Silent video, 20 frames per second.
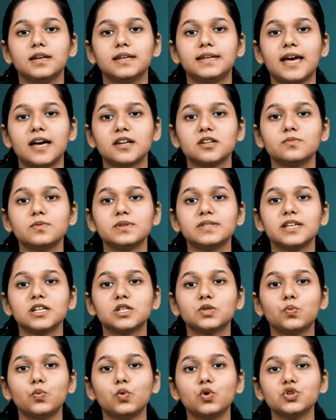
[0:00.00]
Cannabis
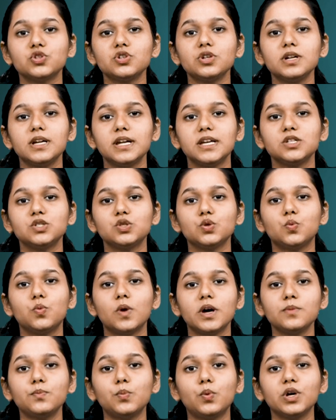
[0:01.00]
exposure linked to
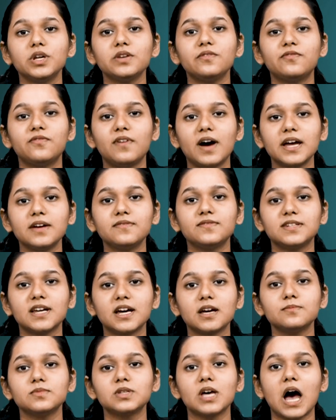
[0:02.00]
1.5
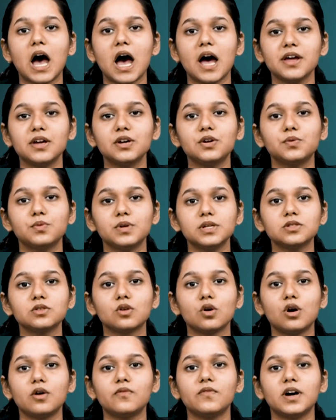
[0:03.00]
times higher
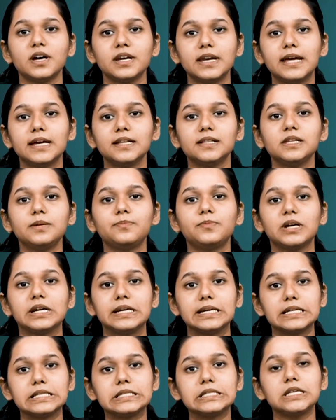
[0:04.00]
risk of unhealthy
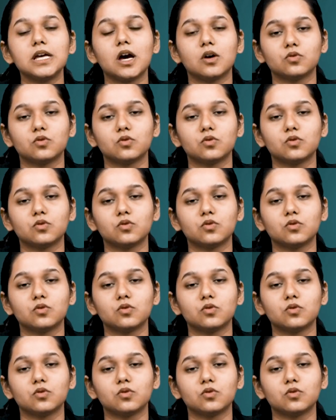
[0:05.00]
pregnancy